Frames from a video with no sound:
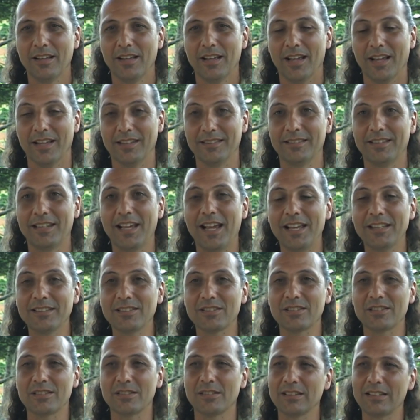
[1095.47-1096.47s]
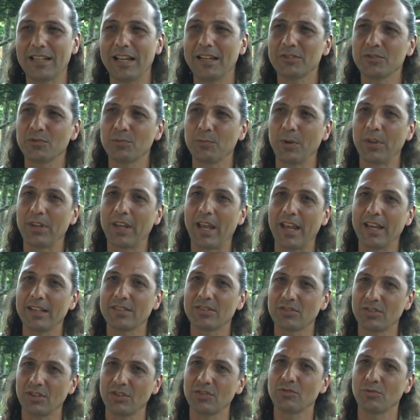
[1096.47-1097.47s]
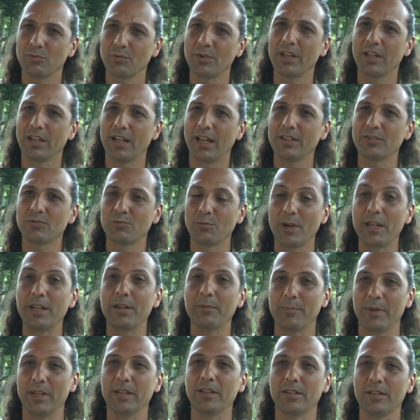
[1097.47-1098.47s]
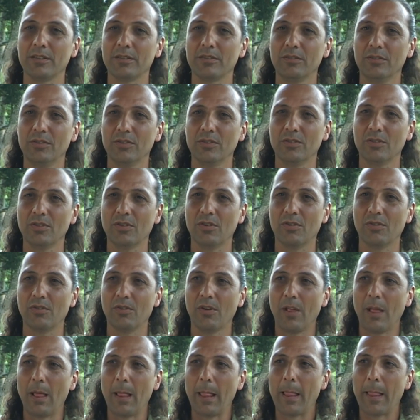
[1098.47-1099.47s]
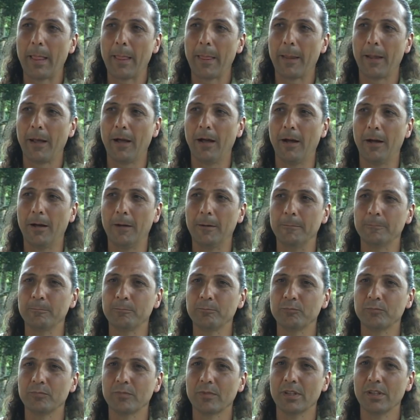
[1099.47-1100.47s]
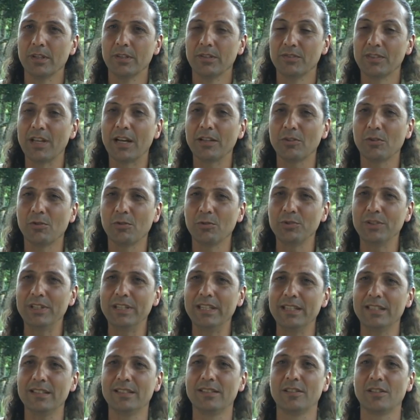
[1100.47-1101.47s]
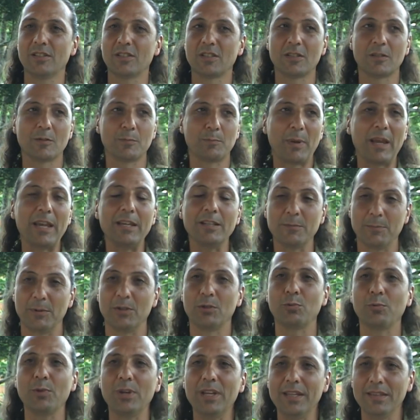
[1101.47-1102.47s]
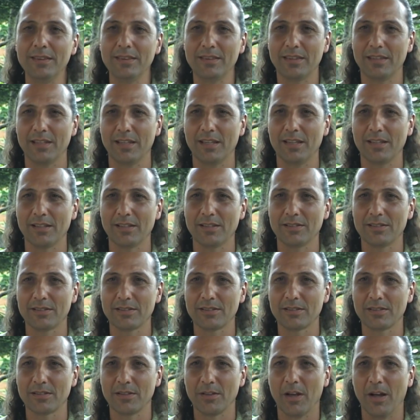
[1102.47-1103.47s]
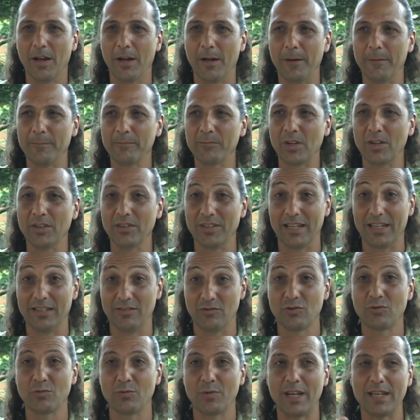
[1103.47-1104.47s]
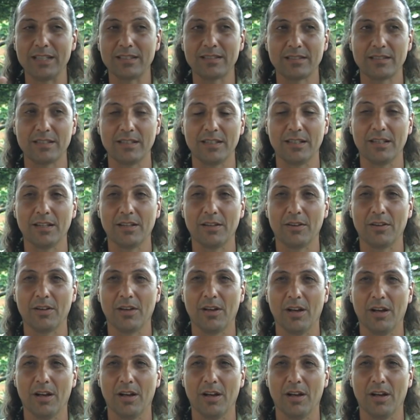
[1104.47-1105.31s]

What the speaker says: And that's when I start to realize, wait a minute, not only is the space between things an interesting